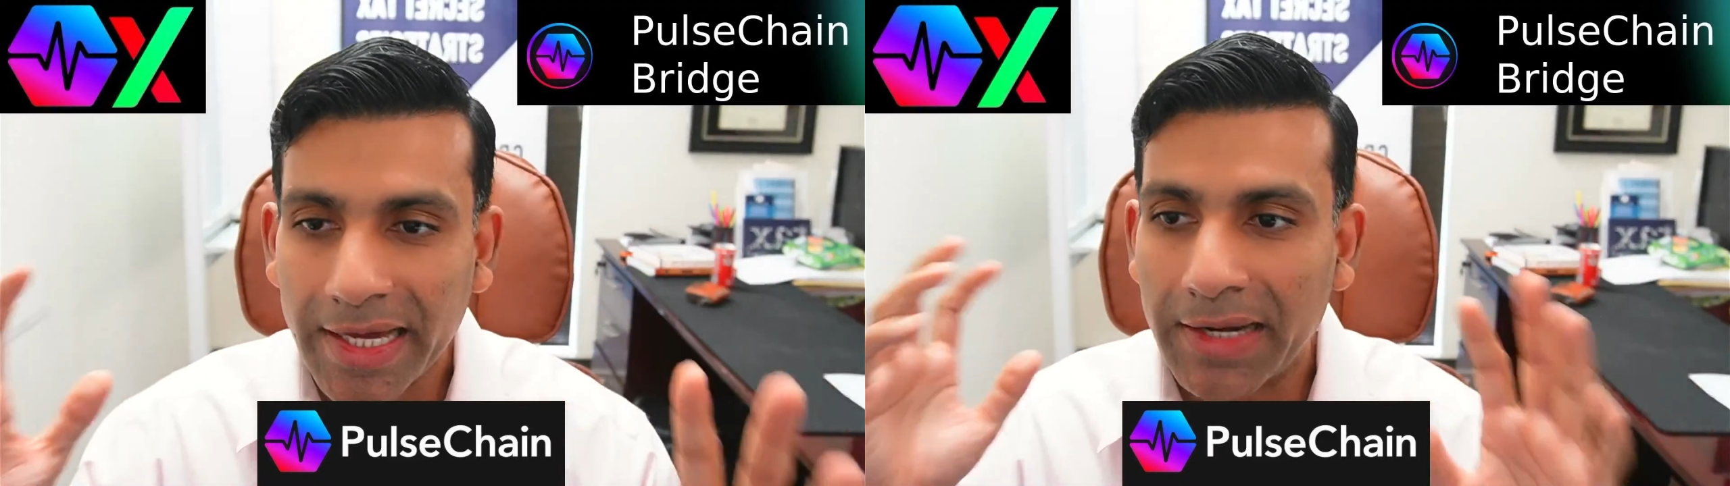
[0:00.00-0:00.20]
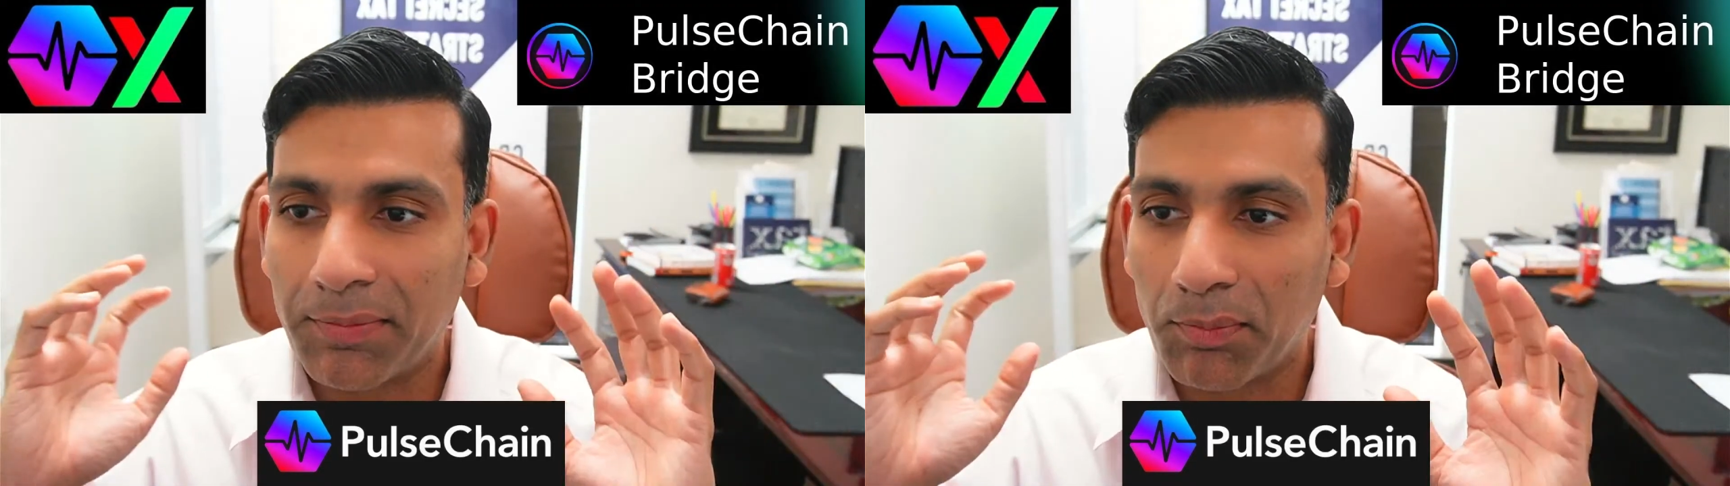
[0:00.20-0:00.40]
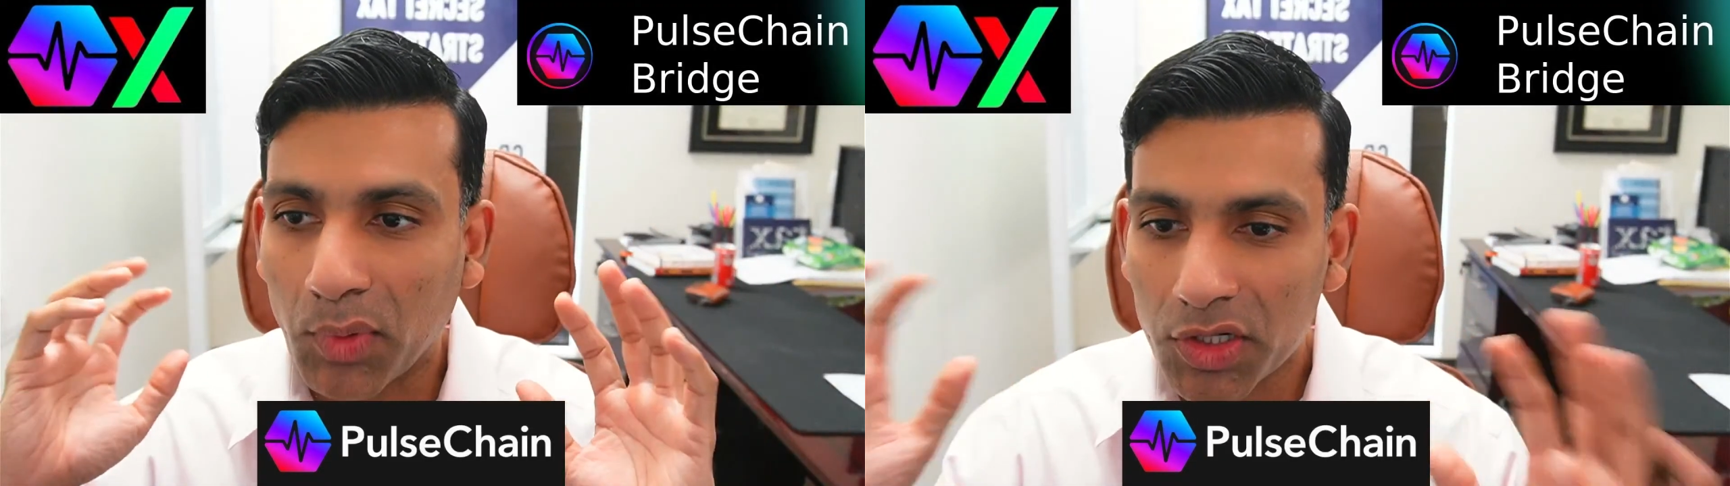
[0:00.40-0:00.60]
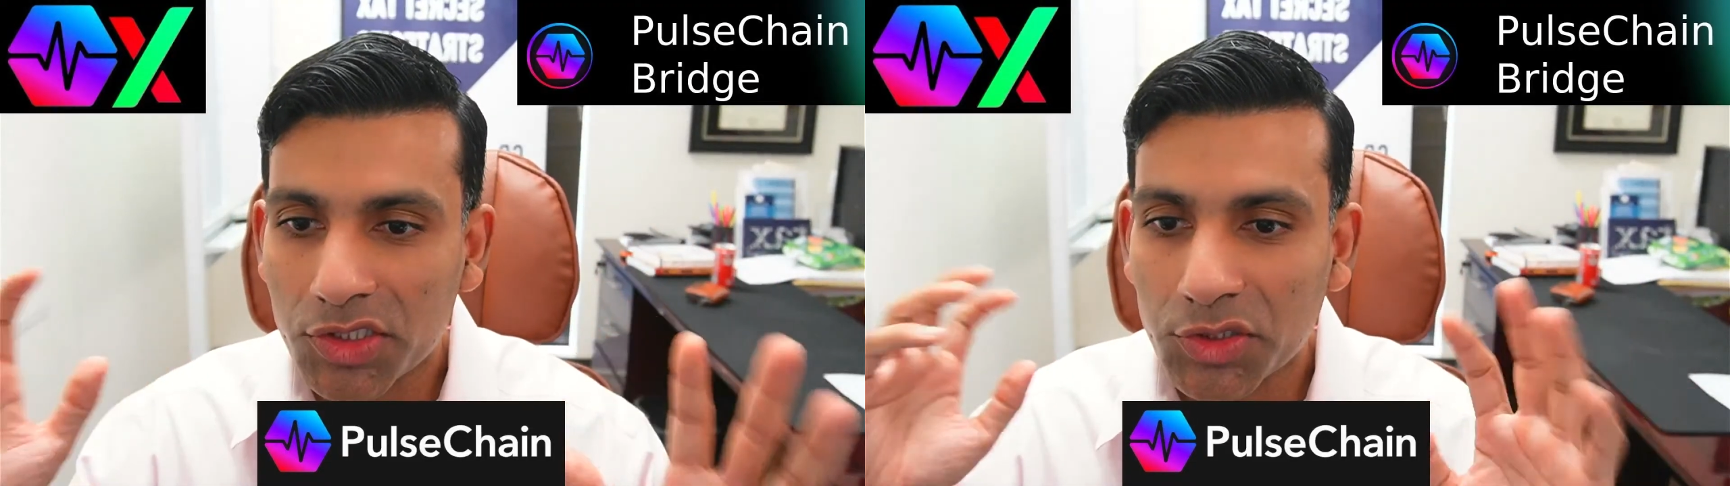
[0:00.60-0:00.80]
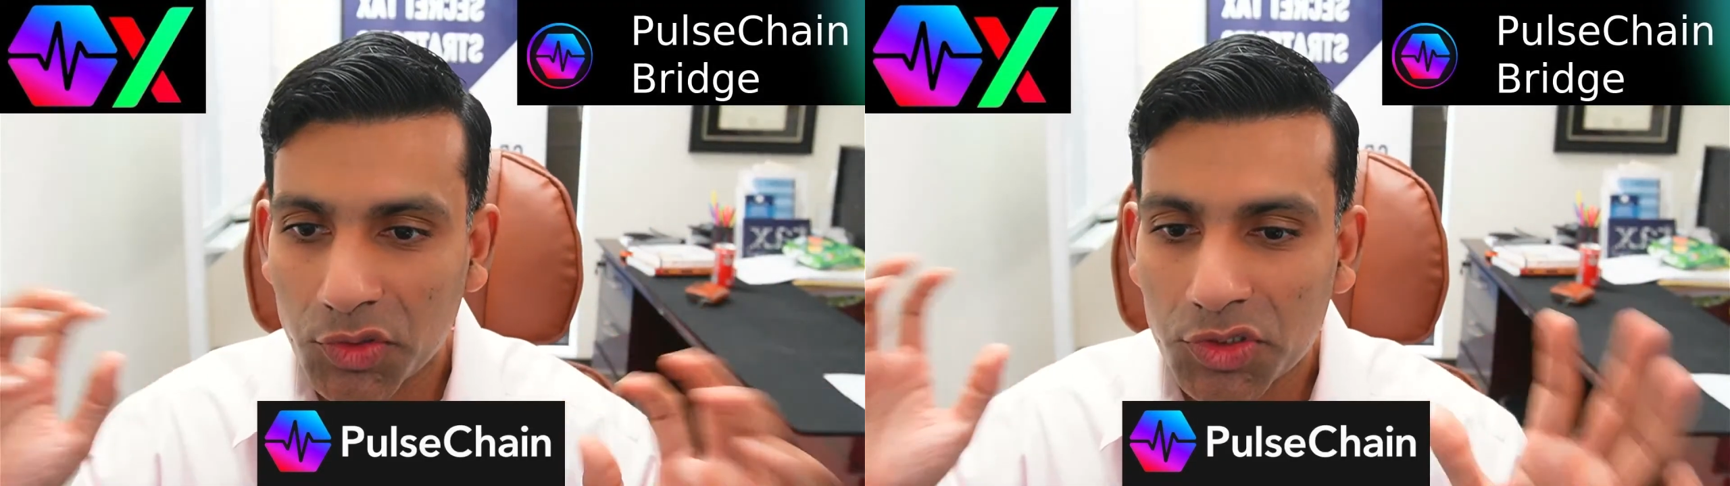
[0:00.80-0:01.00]
and
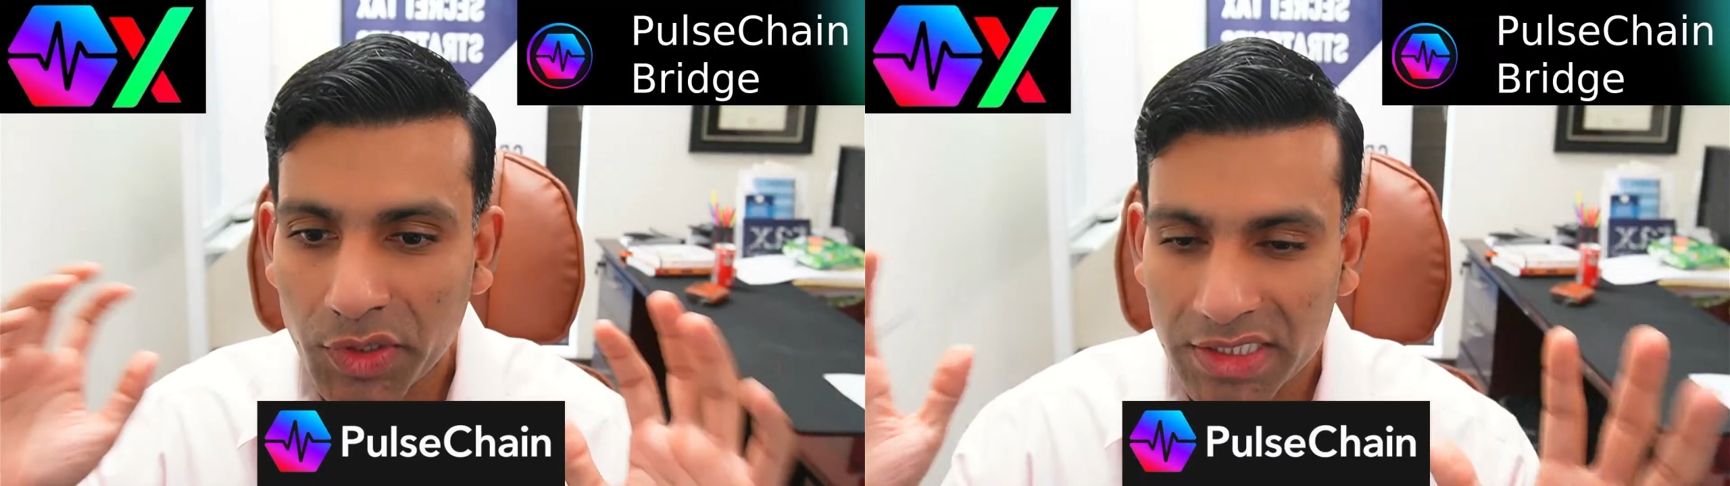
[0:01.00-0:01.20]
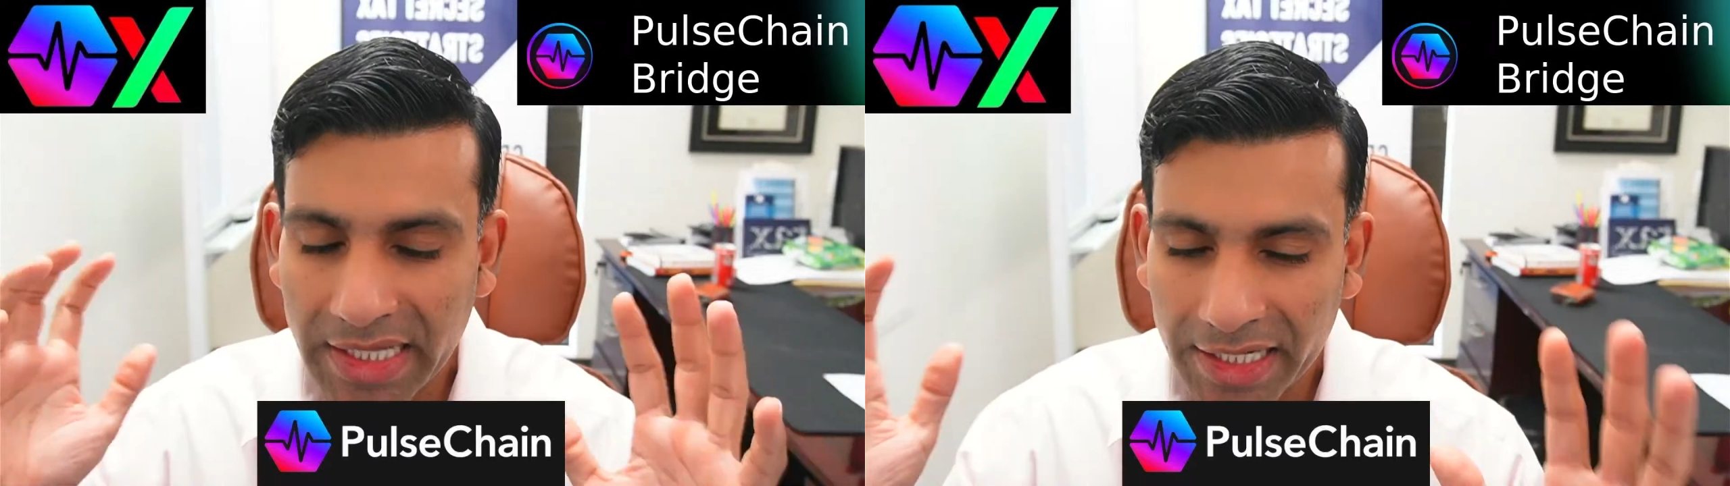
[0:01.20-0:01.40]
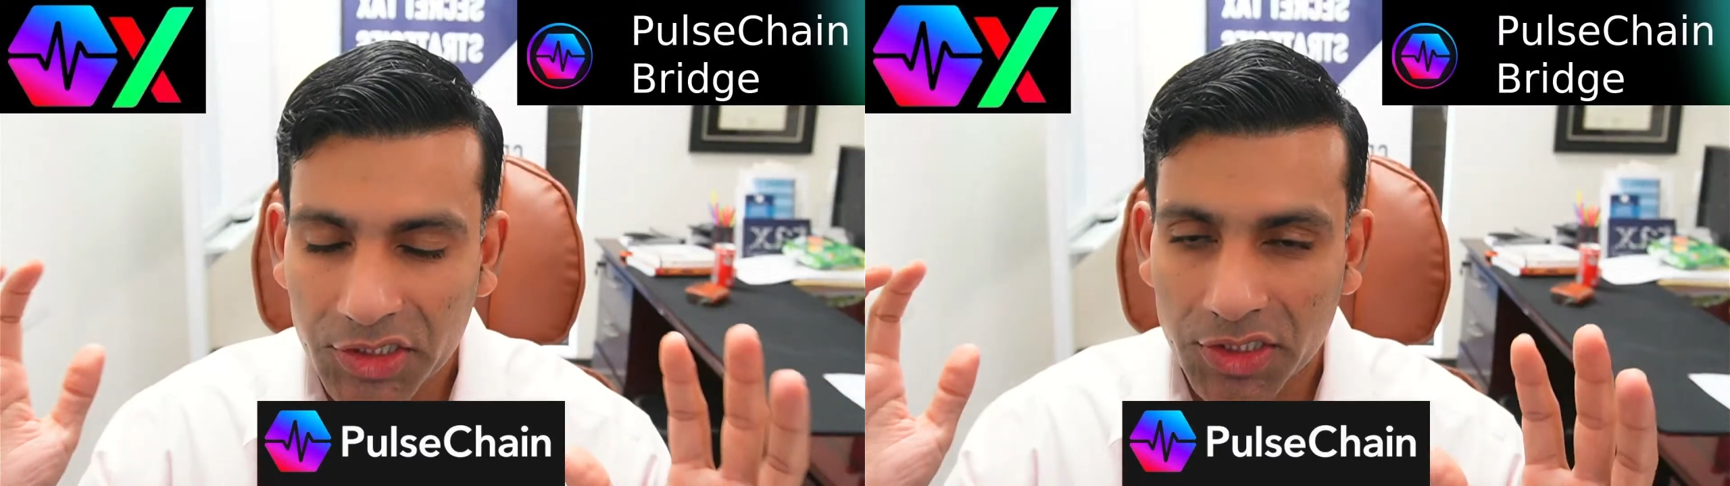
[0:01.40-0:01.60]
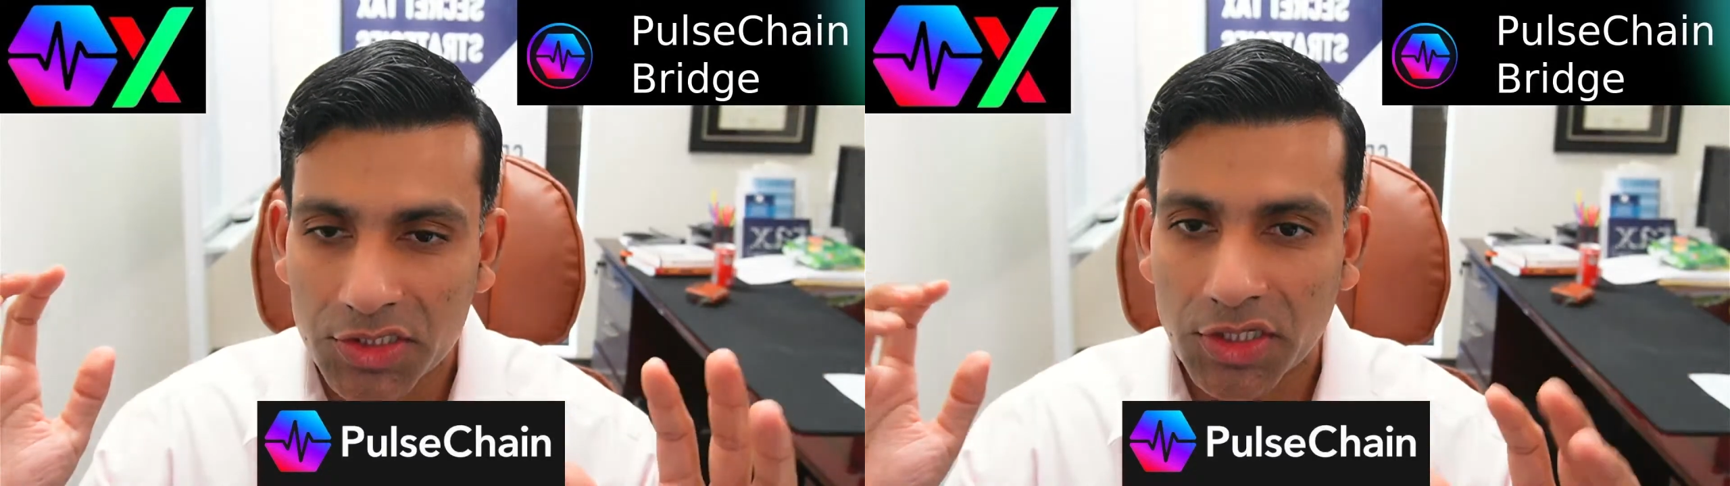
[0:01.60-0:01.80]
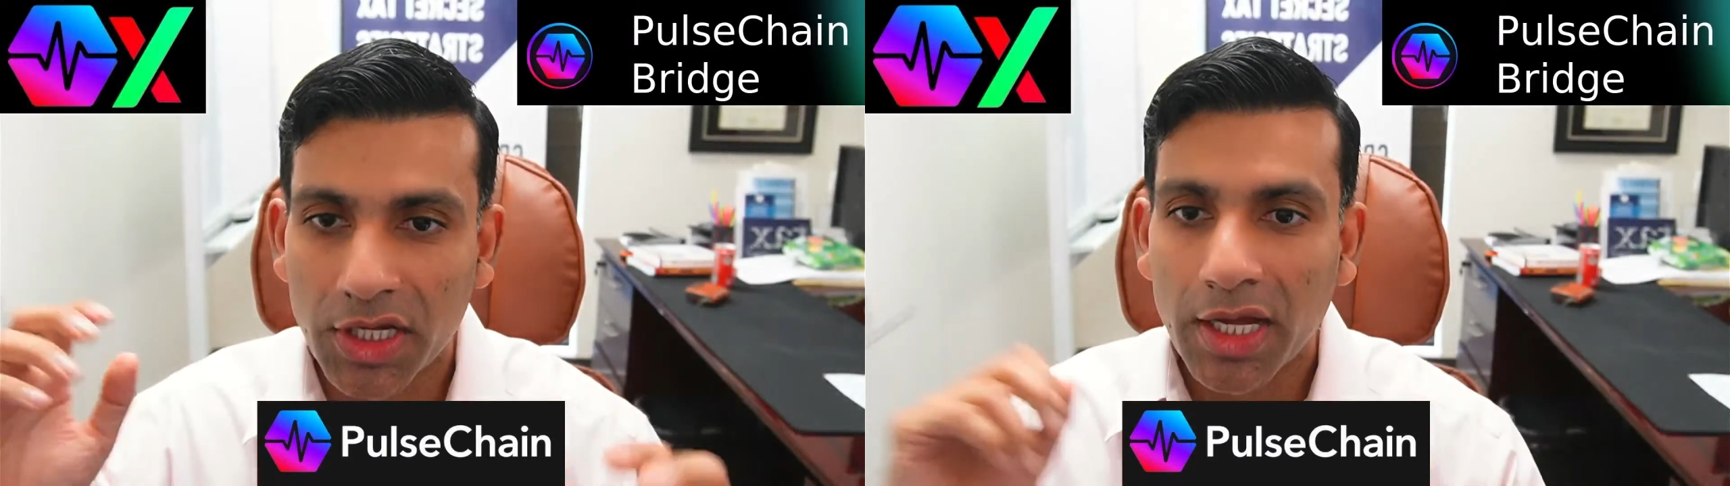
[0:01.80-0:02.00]
merge those transactions,